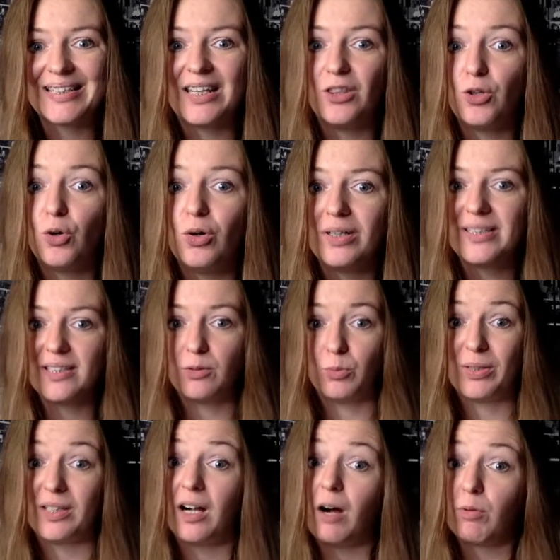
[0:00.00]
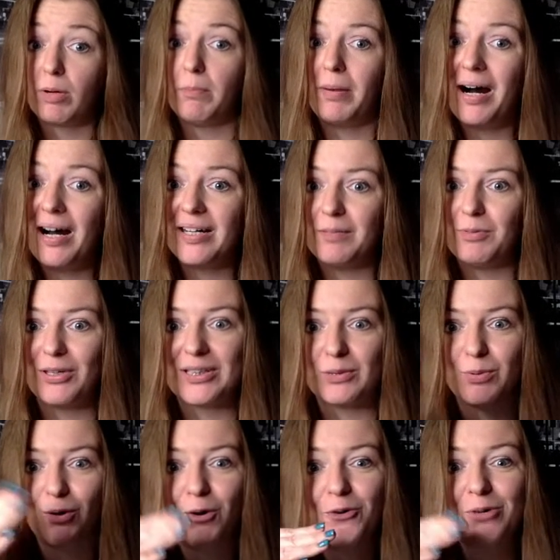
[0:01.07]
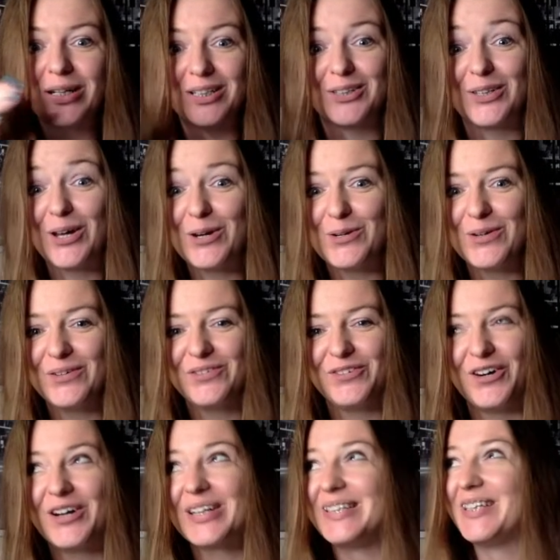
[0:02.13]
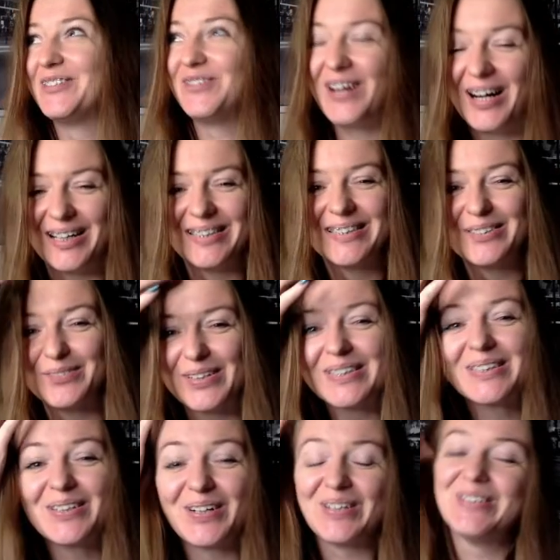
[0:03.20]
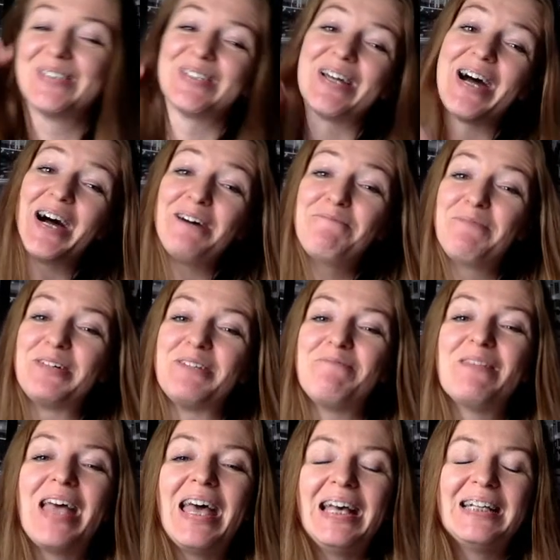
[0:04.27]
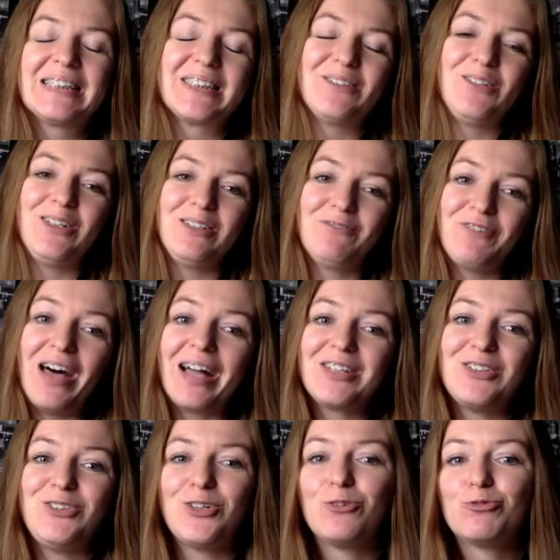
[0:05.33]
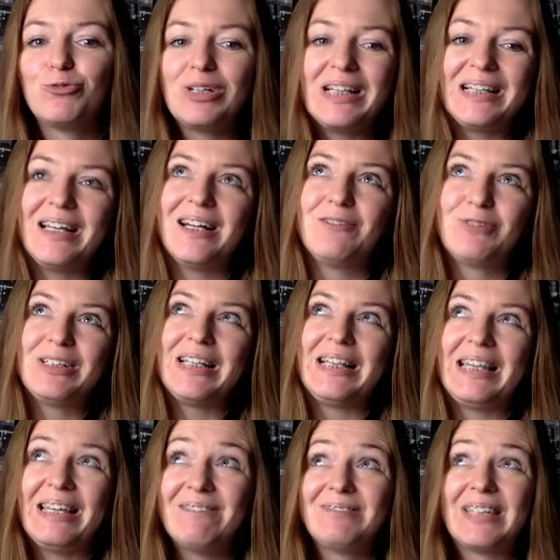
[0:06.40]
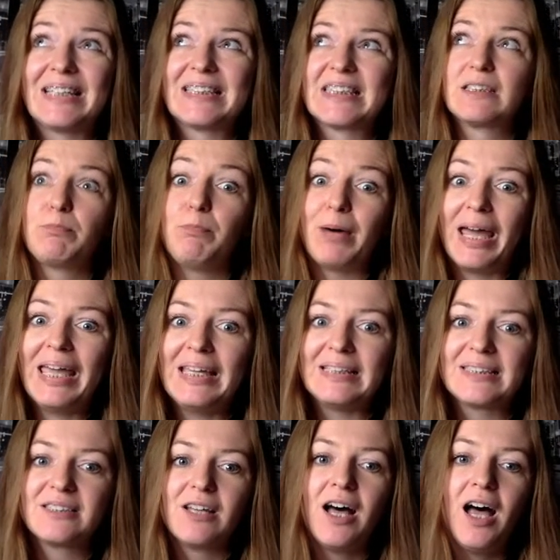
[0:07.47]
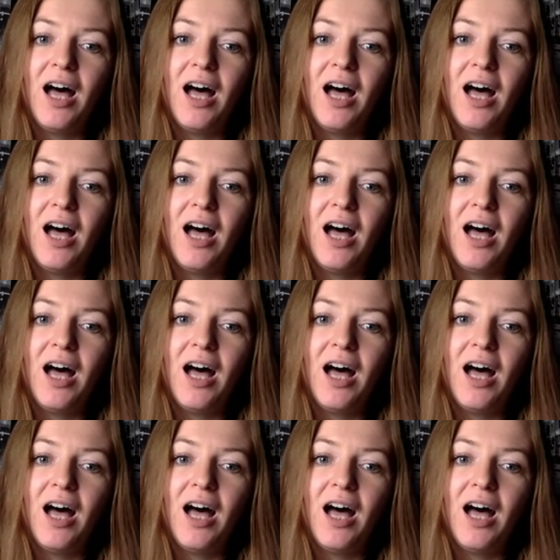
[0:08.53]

and not with our body, because we already know far in advance what's going to happen. So in fact, you don't really leave that space